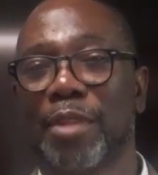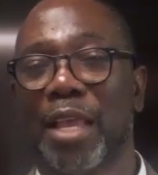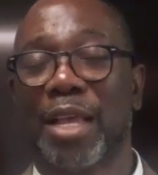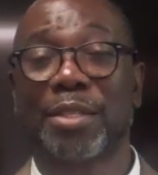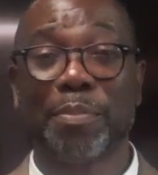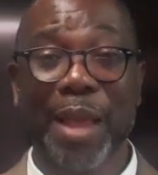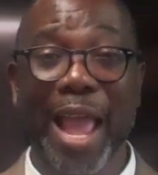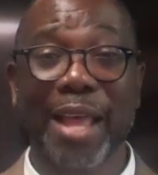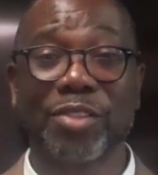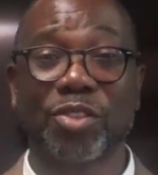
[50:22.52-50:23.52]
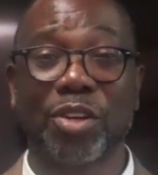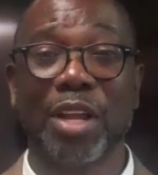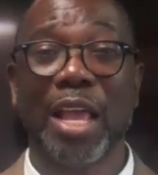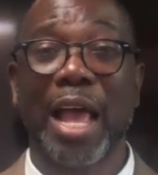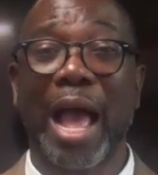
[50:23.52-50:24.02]
As a pastor,
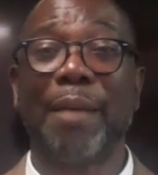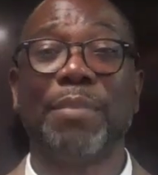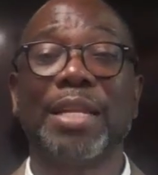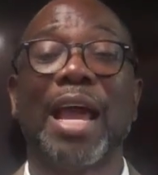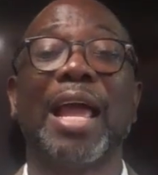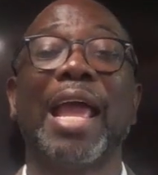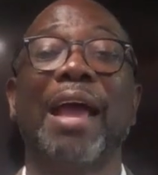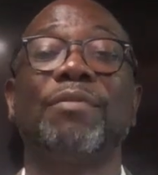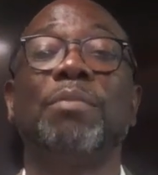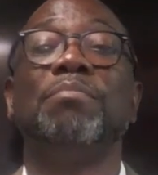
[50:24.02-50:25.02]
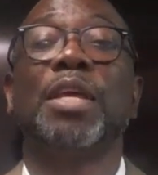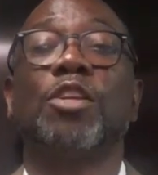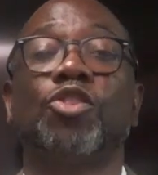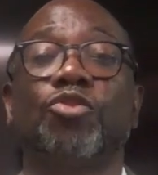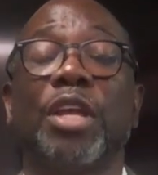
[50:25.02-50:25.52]
I may not have the
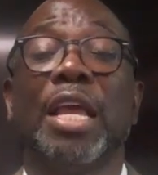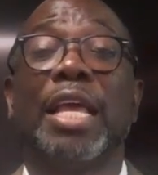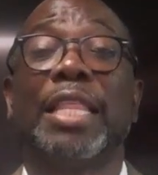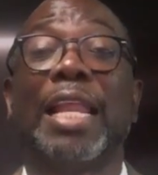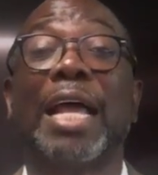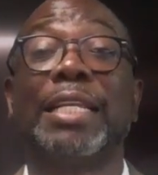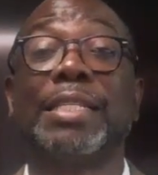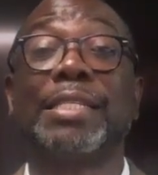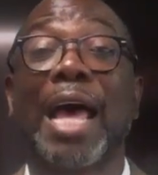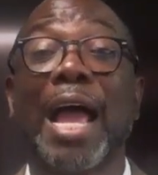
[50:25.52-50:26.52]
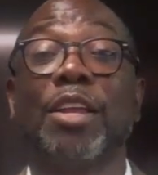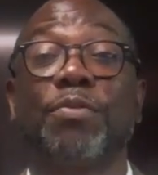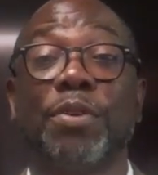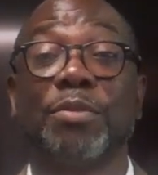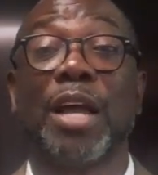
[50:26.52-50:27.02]
ministry that I desire
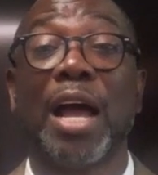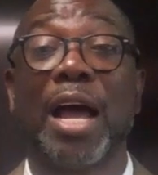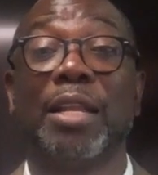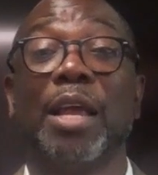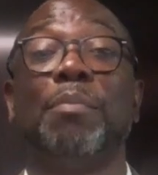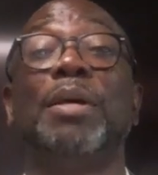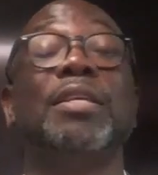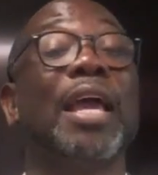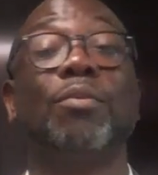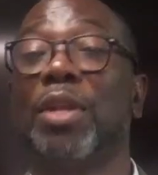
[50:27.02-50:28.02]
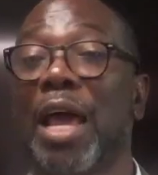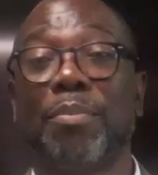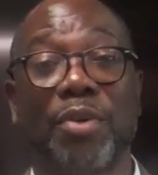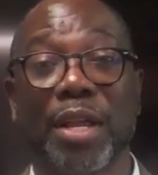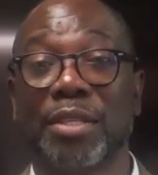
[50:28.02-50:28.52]
from God, but yet will I
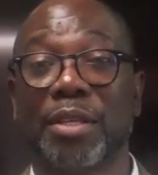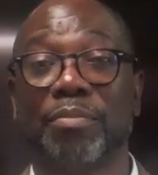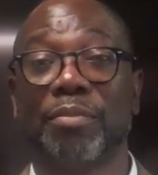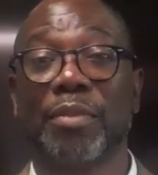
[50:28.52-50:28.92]
praise Him.